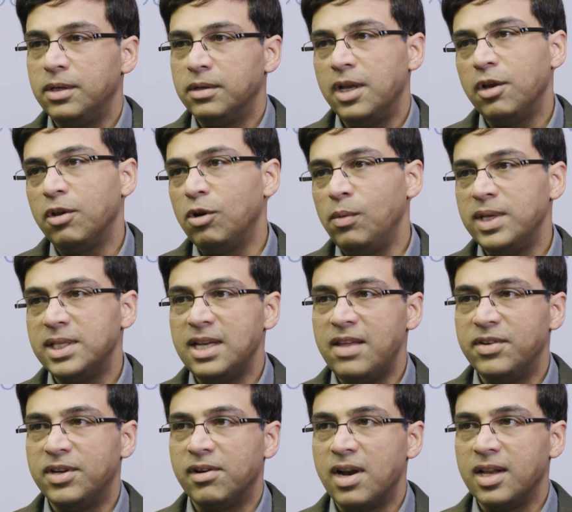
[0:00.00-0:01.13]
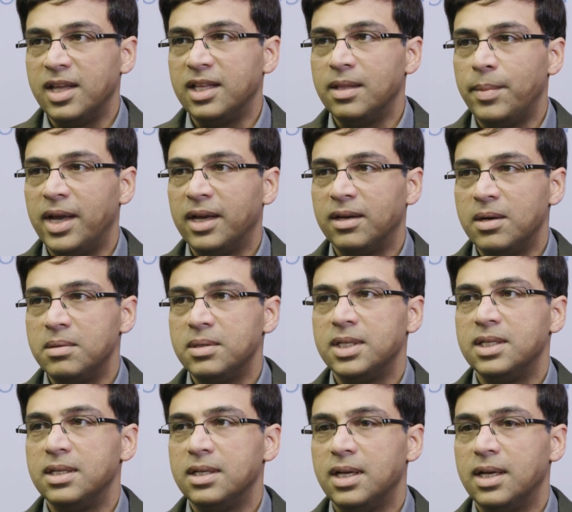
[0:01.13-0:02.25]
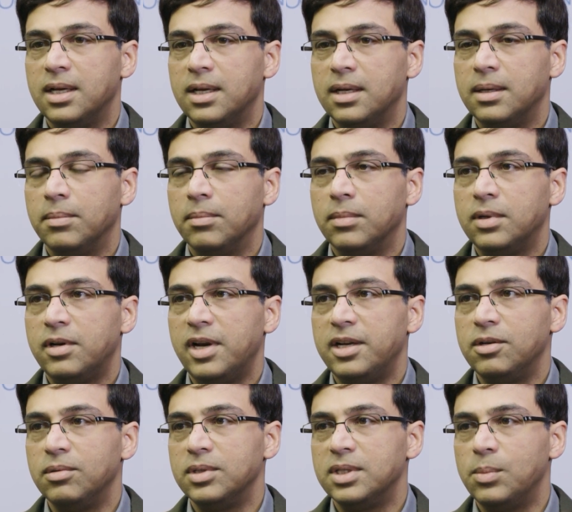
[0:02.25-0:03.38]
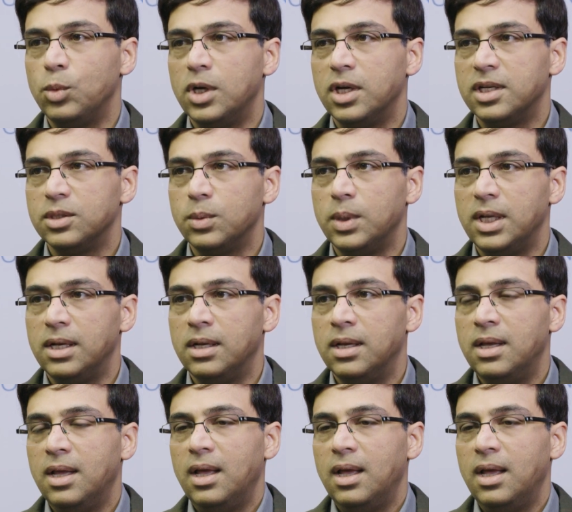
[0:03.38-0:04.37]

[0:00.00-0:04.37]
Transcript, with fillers: You, you can always leave it running in the background and uh, try to do some work as well.